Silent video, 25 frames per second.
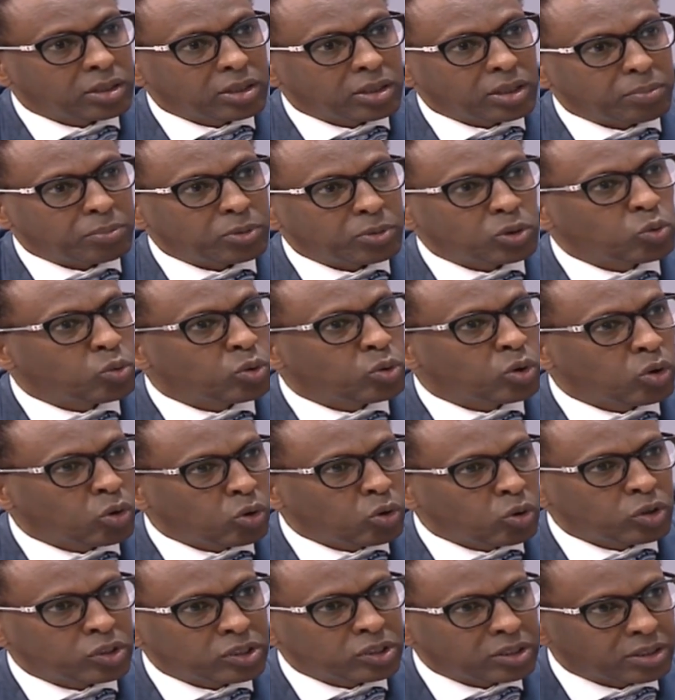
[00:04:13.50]
you will
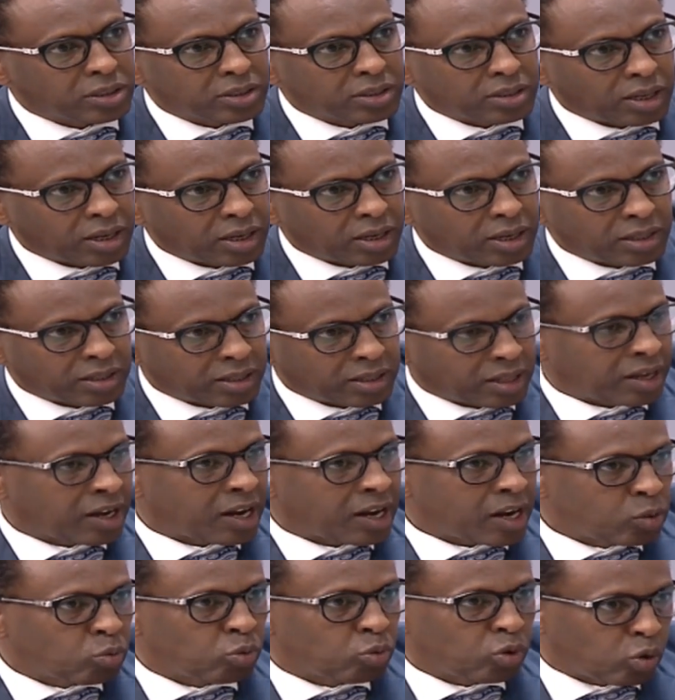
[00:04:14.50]
always, the, the
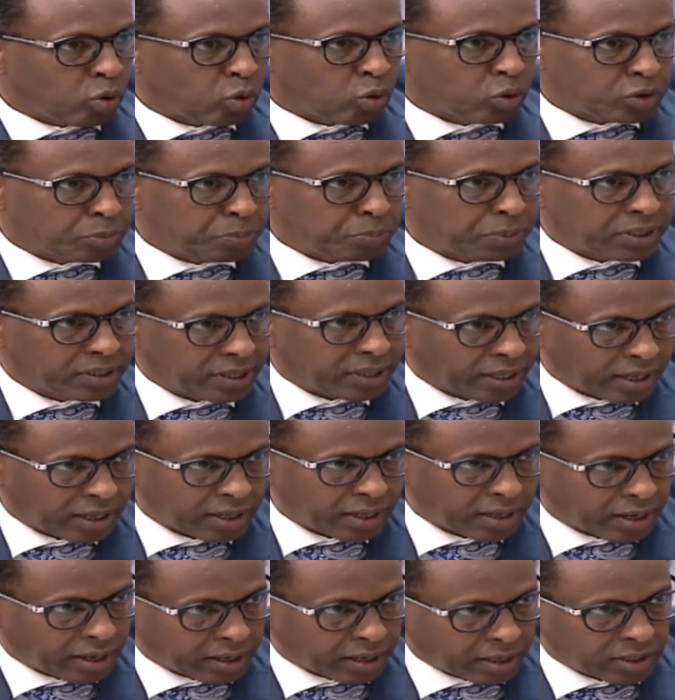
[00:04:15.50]
land will always be
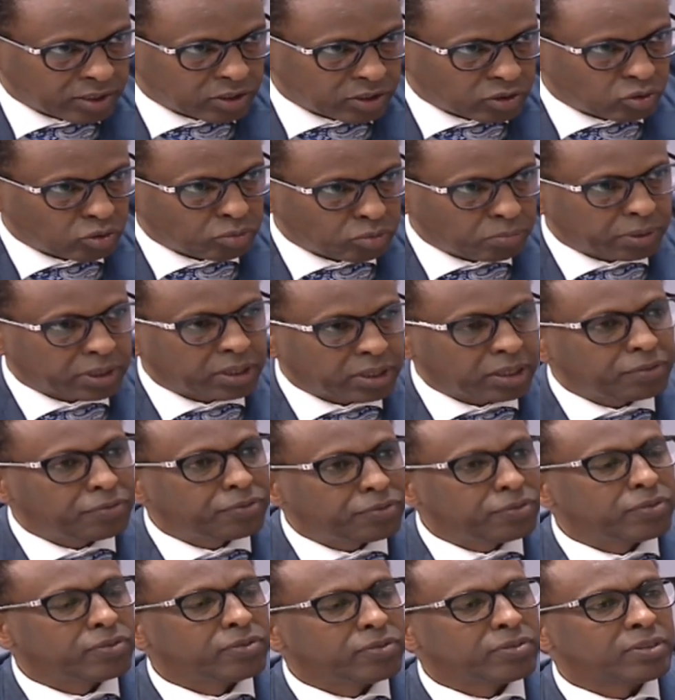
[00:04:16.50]
taken against you. But
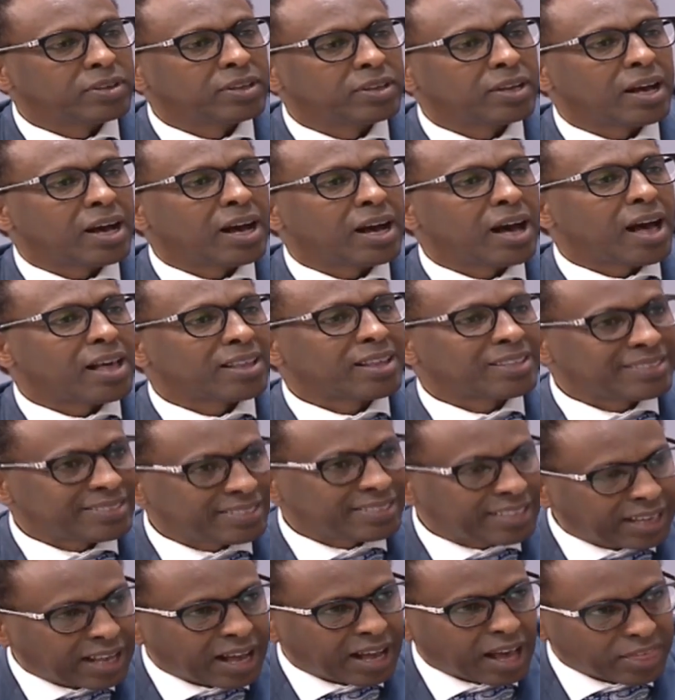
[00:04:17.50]
if a,
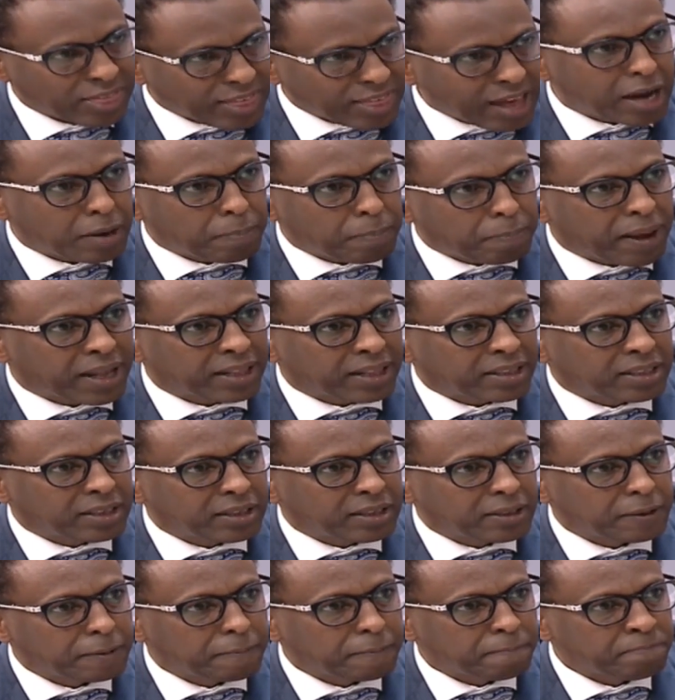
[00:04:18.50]
third
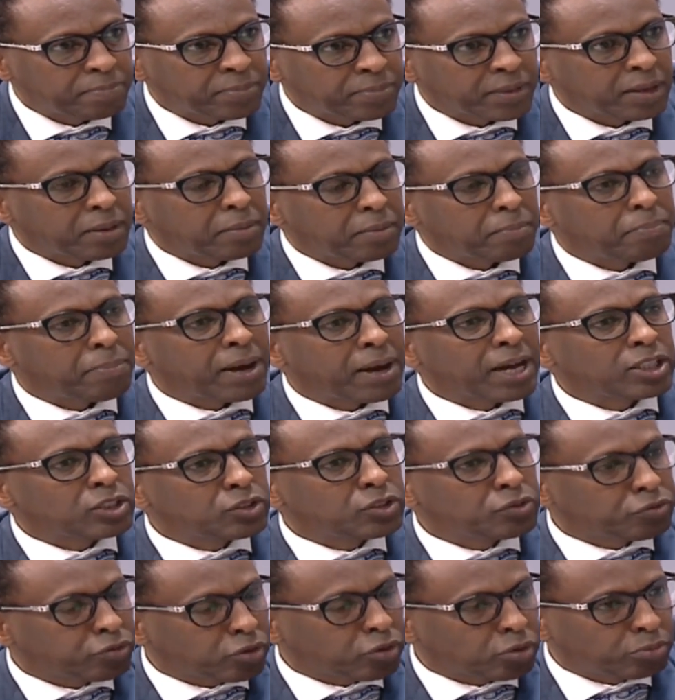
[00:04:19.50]
party
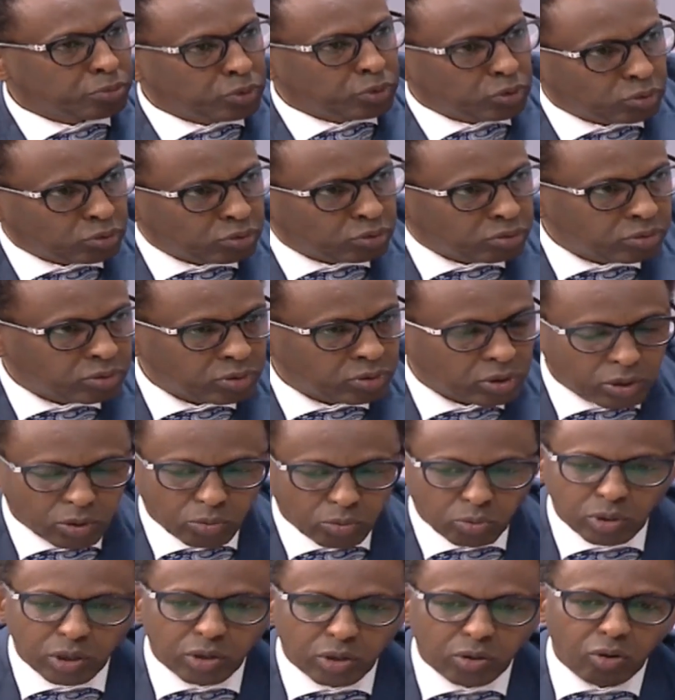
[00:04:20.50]
buys from you,
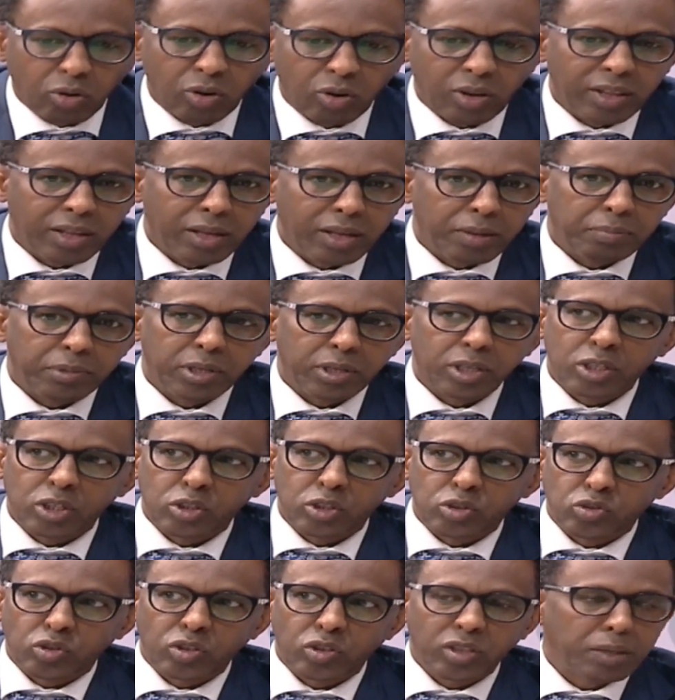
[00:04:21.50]
we call them
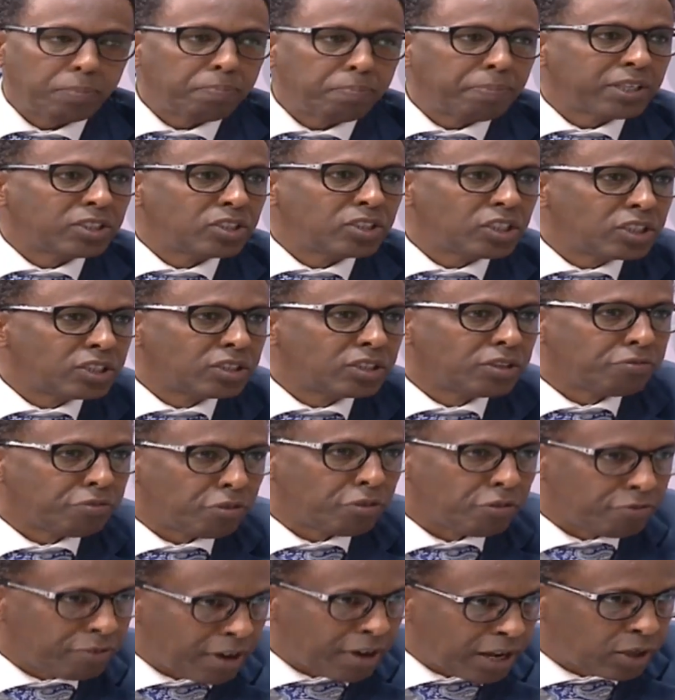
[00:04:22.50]
innocent purchaser
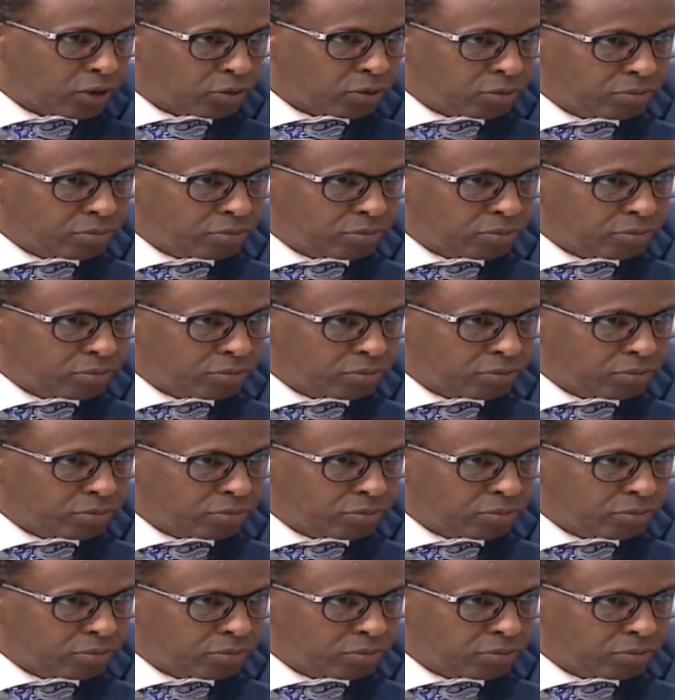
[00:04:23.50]
for value.